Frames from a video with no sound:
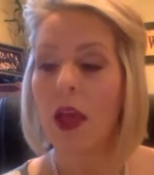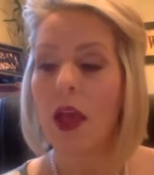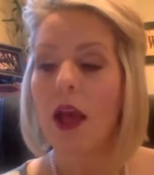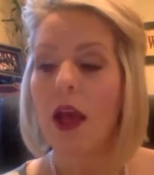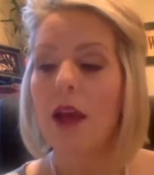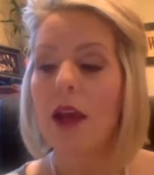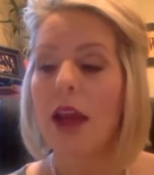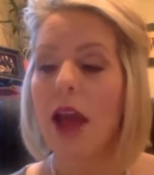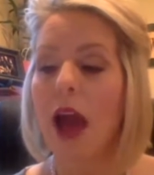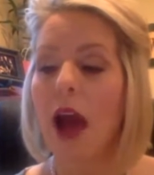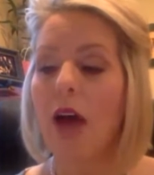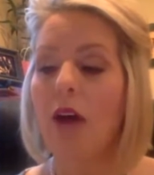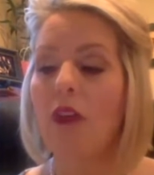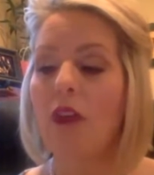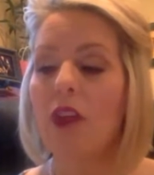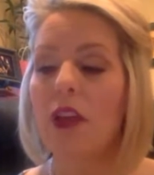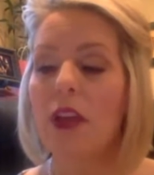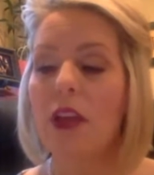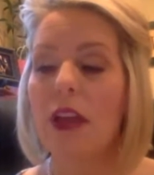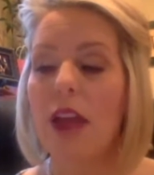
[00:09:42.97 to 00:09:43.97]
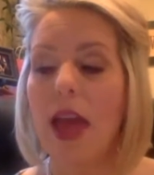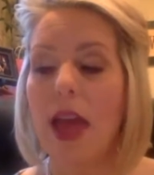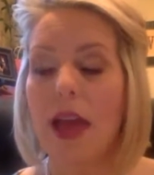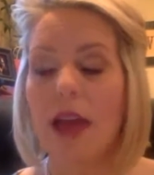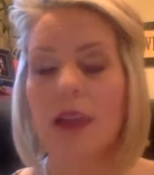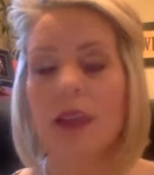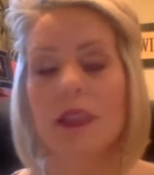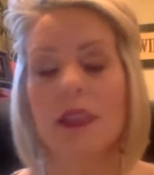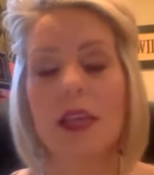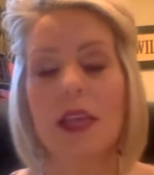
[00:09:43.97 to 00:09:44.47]
Now, the
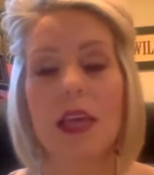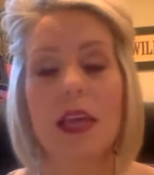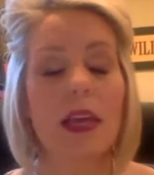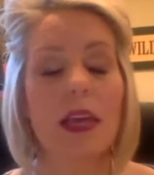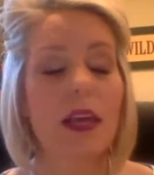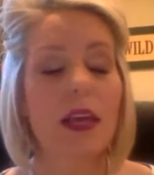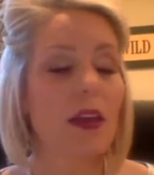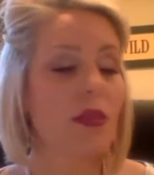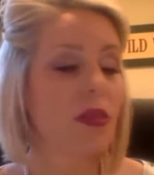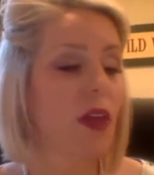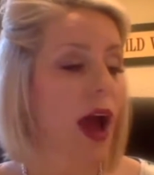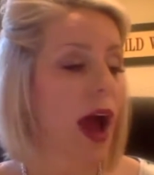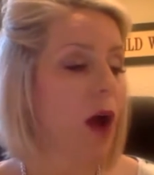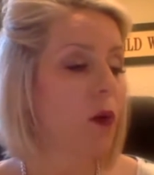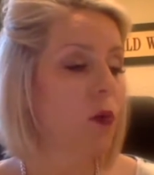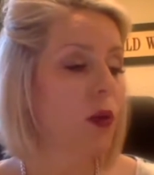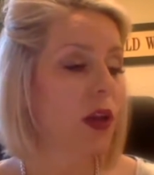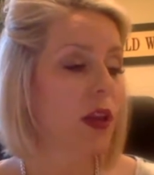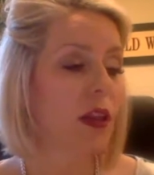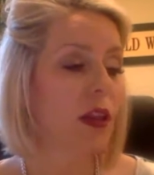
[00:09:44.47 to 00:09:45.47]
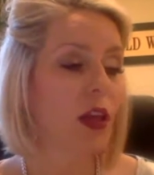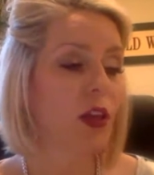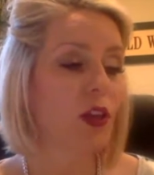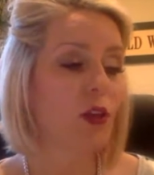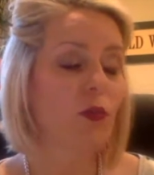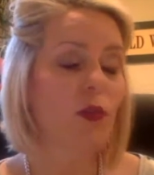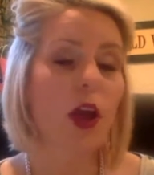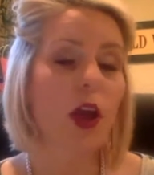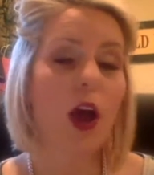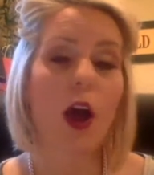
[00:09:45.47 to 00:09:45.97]
next thing that I want to let
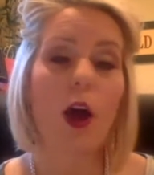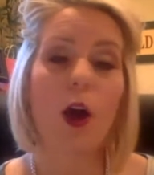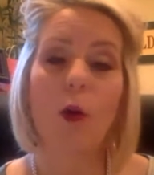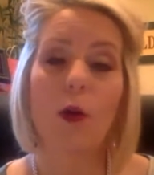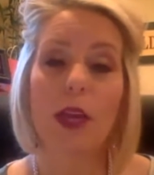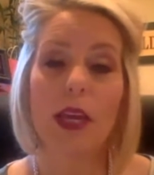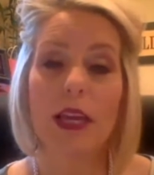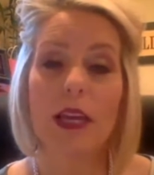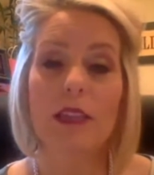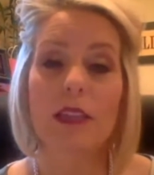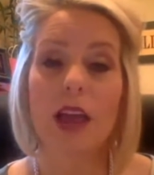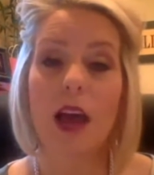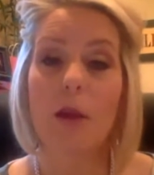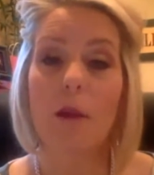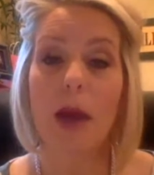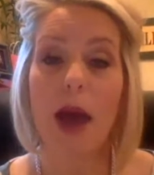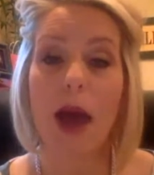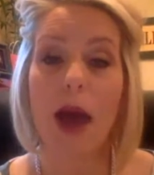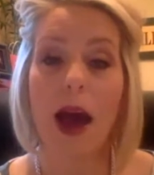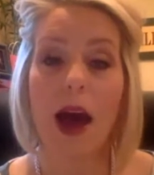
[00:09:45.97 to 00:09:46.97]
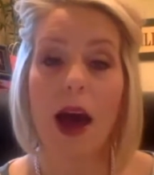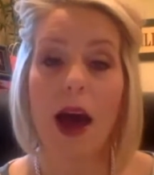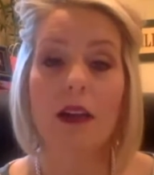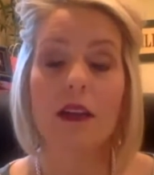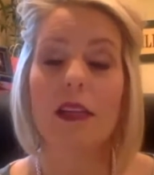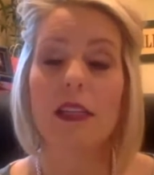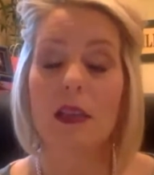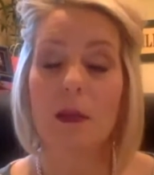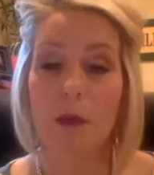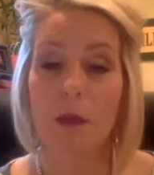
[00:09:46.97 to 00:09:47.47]
you know is about
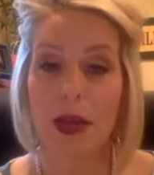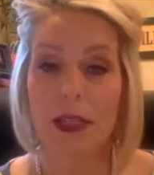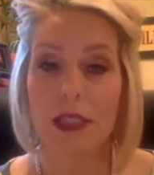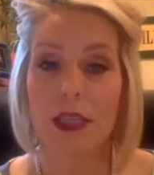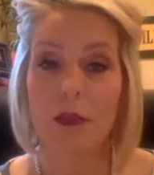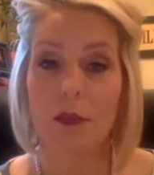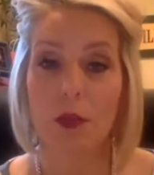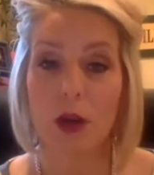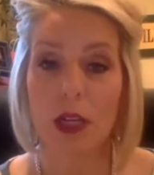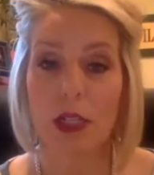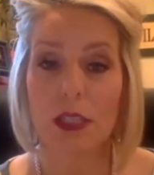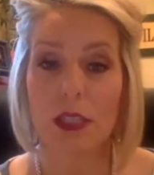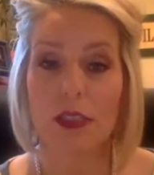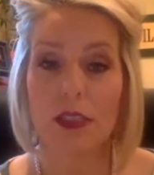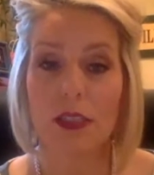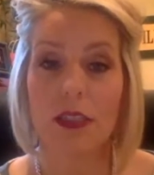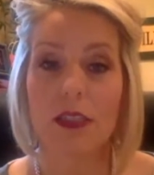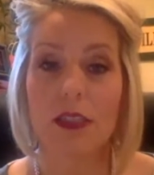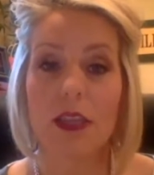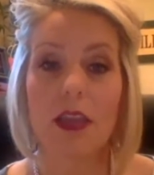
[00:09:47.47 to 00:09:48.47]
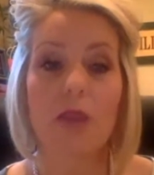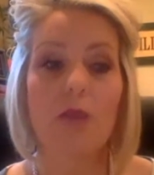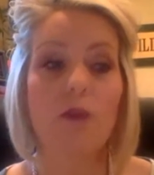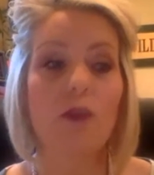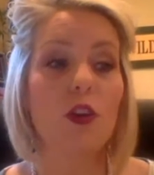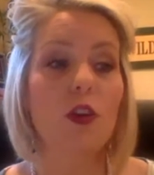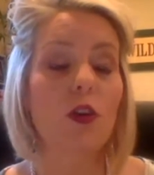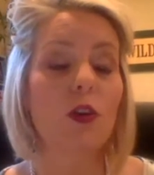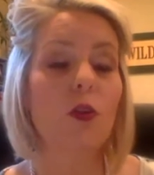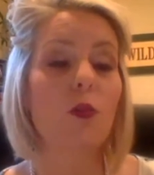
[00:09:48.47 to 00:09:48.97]
these amazing bracelets if
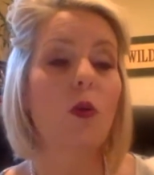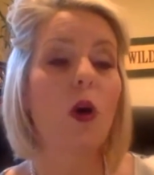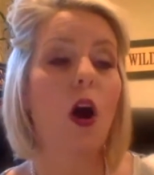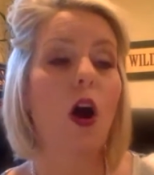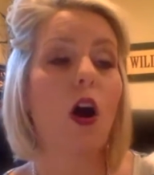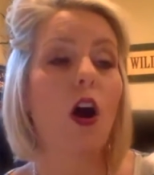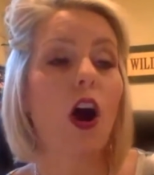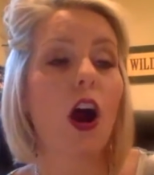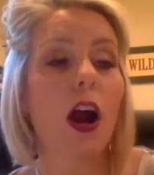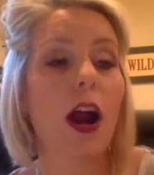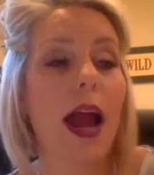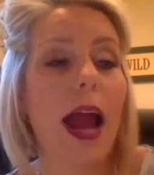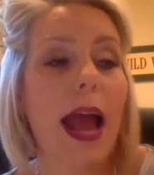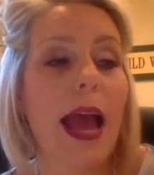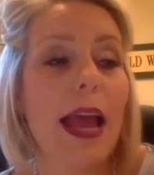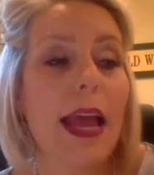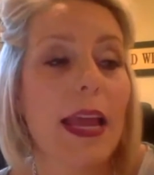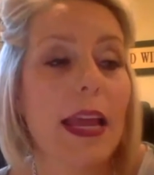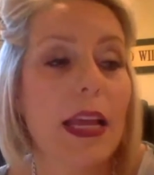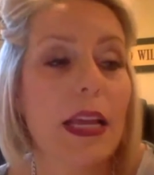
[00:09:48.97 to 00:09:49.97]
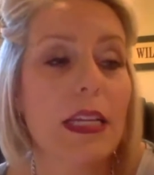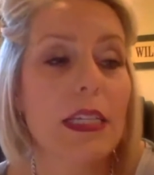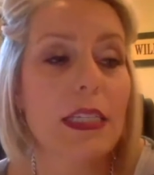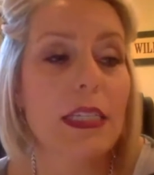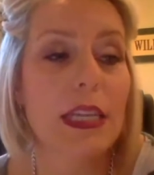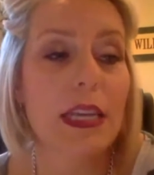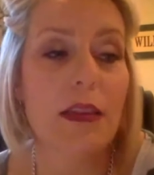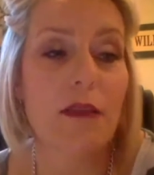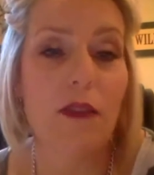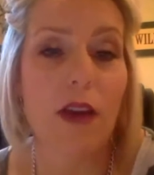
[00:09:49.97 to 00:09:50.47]
you are a
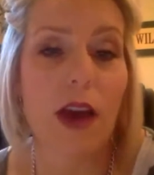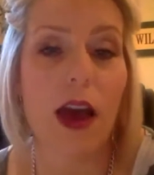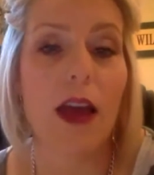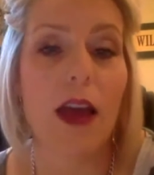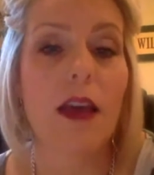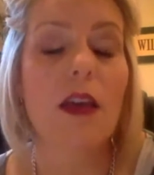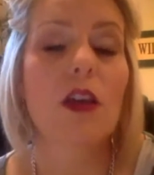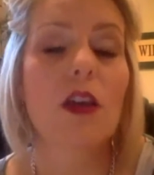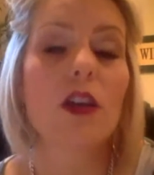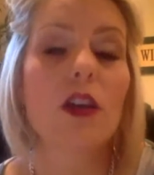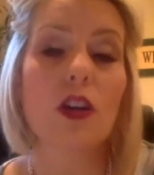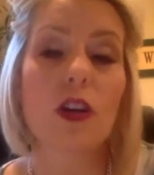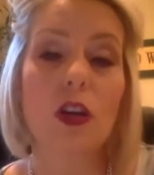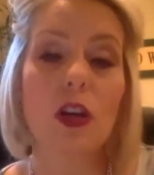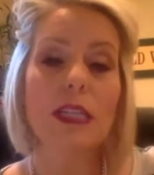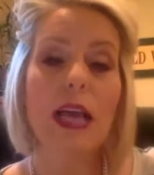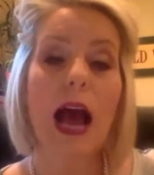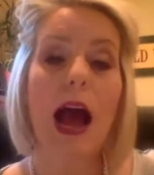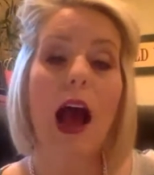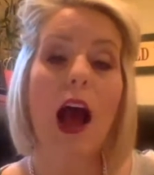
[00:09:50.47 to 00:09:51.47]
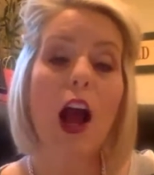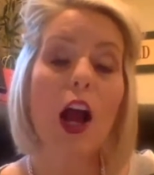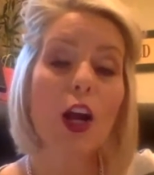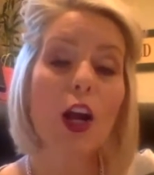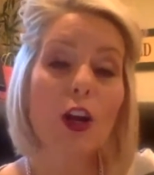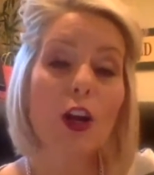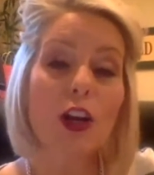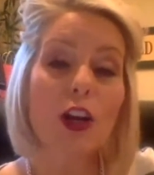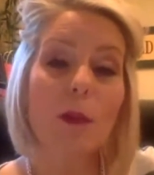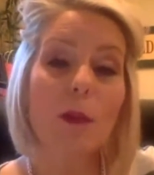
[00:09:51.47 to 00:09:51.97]
diva. Girls, I
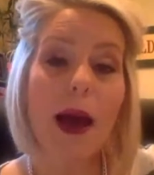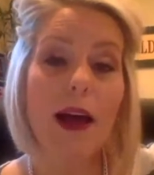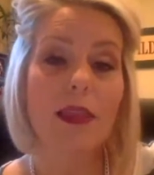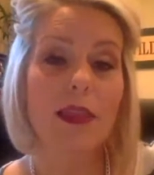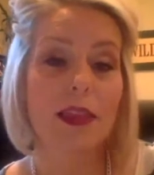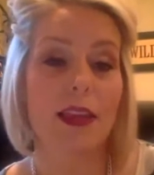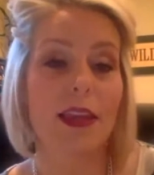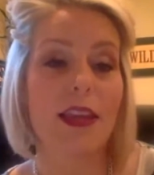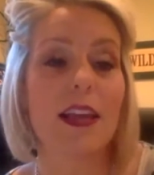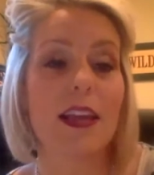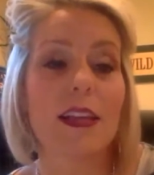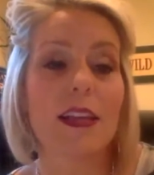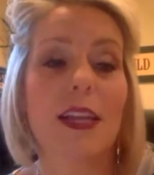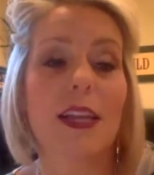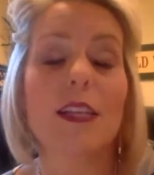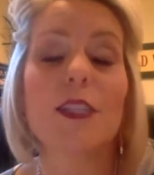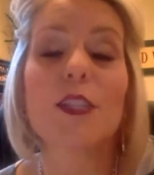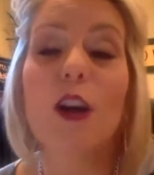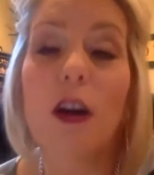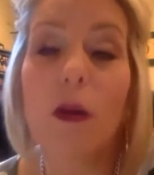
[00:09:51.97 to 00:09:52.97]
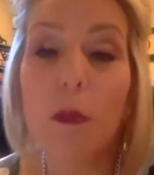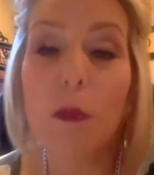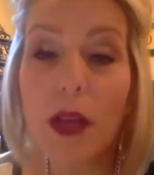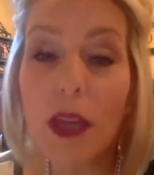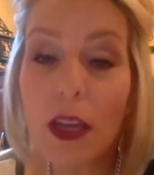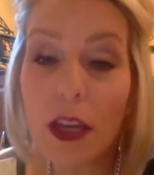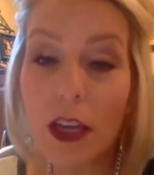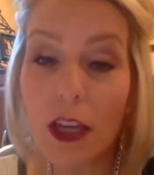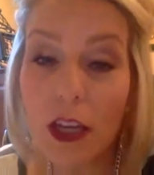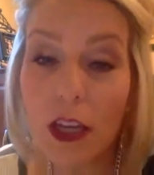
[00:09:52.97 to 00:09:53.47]
heard about these. I saw a
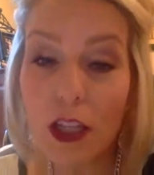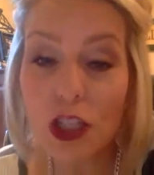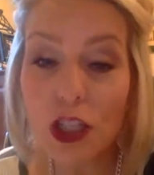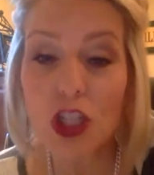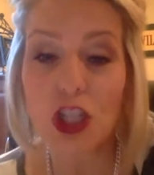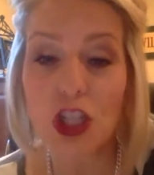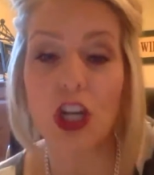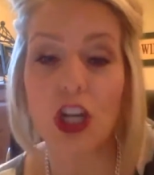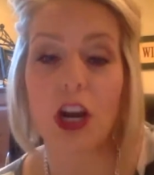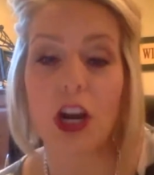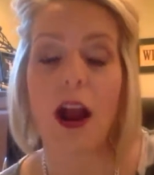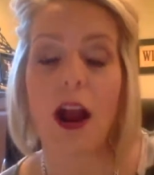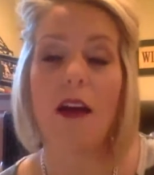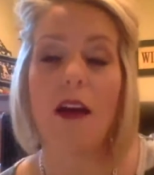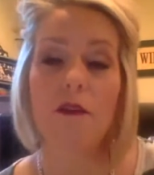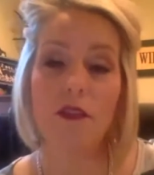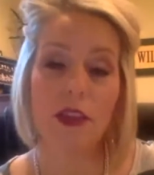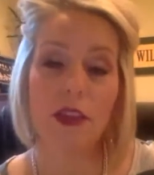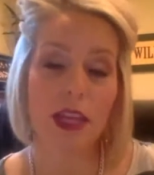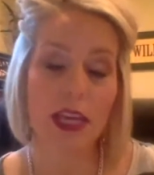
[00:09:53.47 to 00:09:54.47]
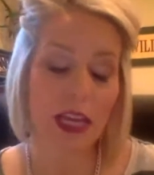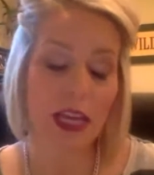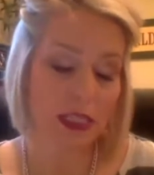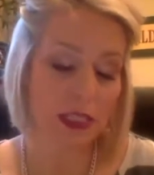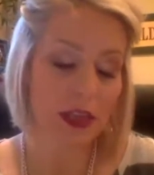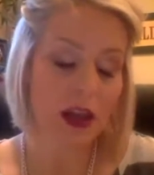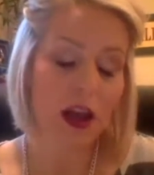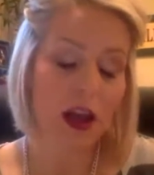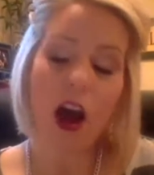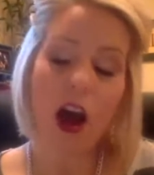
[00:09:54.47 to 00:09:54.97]
picture of these
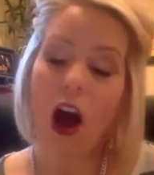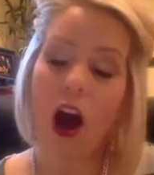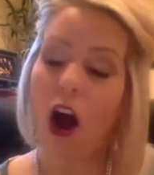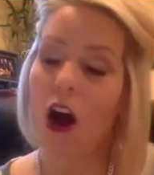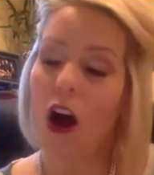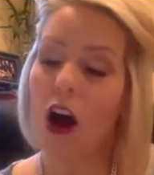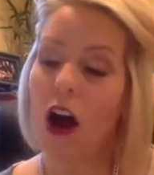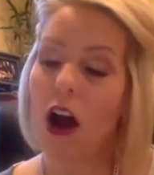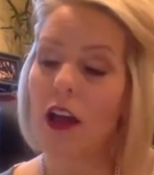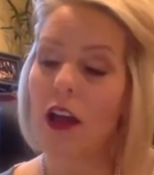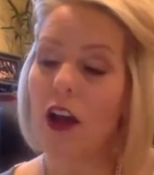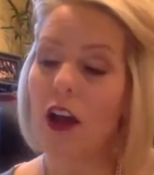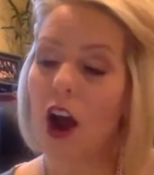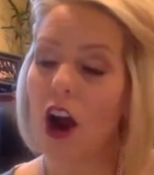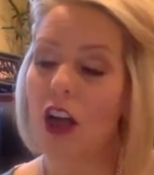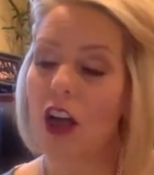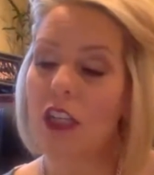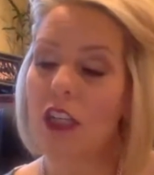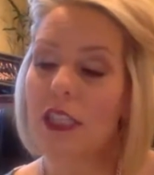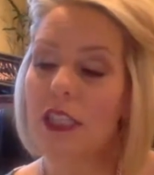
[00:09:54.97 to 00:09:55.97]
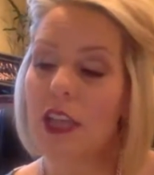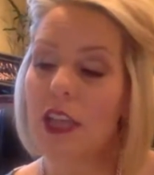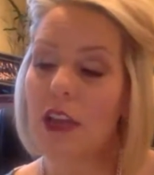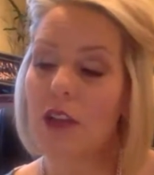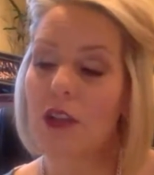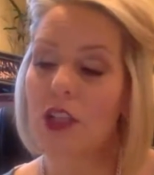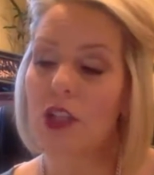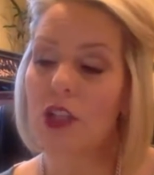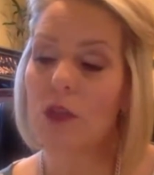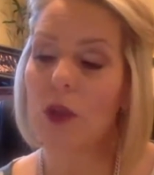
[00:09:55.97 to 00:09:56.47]
on our sales
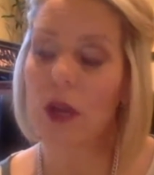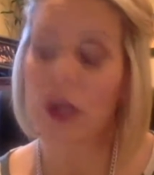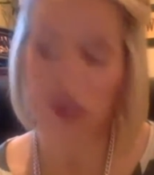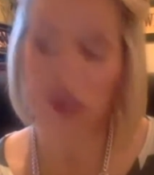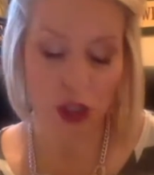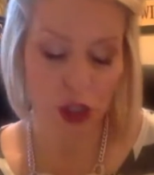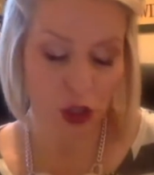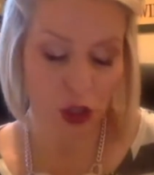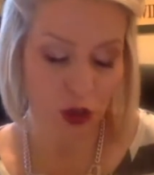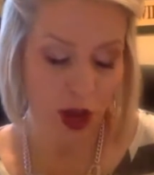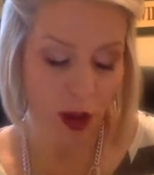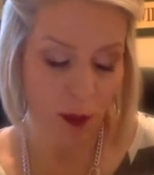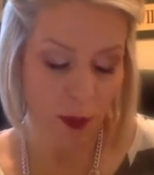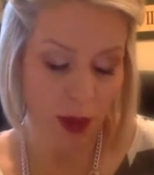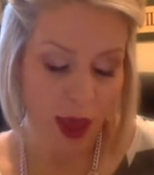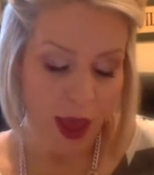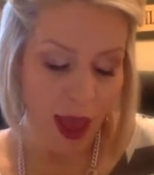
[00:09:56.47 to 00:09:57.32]
director trip.